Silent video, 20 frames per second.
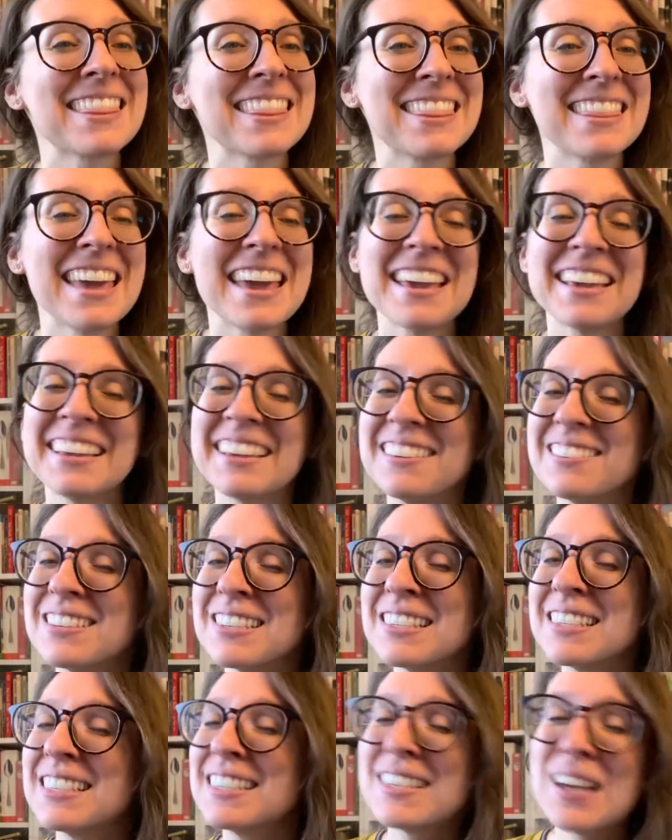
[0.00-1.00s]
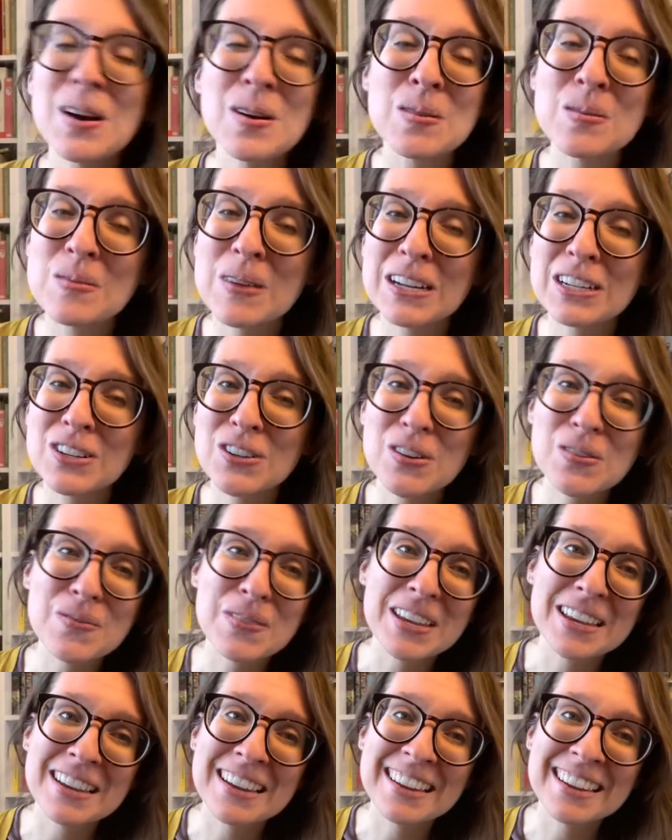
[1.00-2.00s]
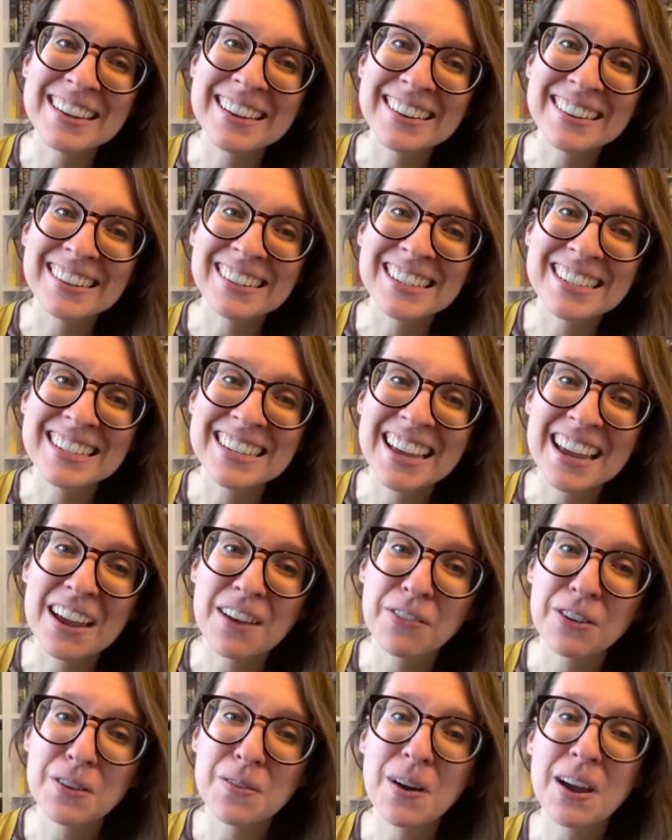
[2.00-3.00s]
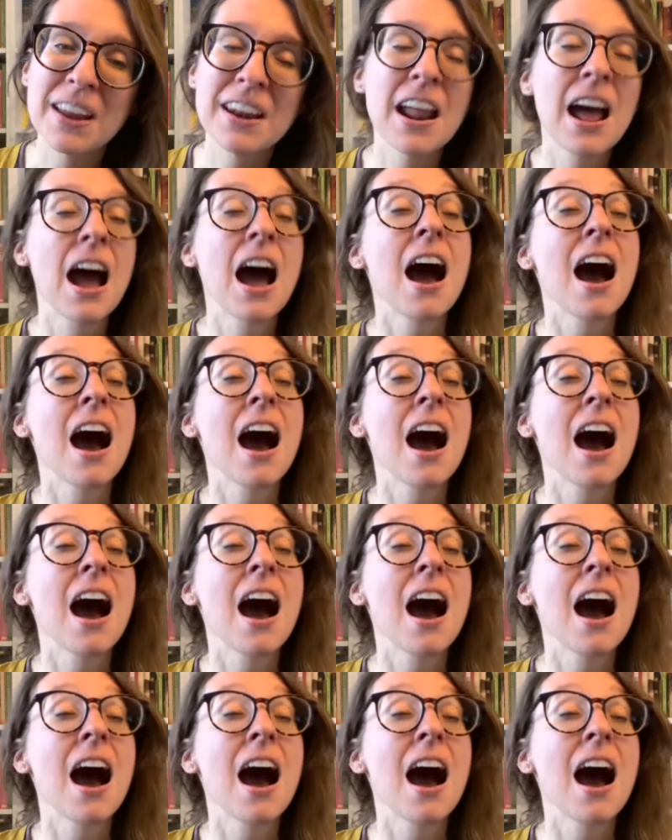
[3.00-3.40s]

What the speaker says: Thank you so much for being here today, everyone.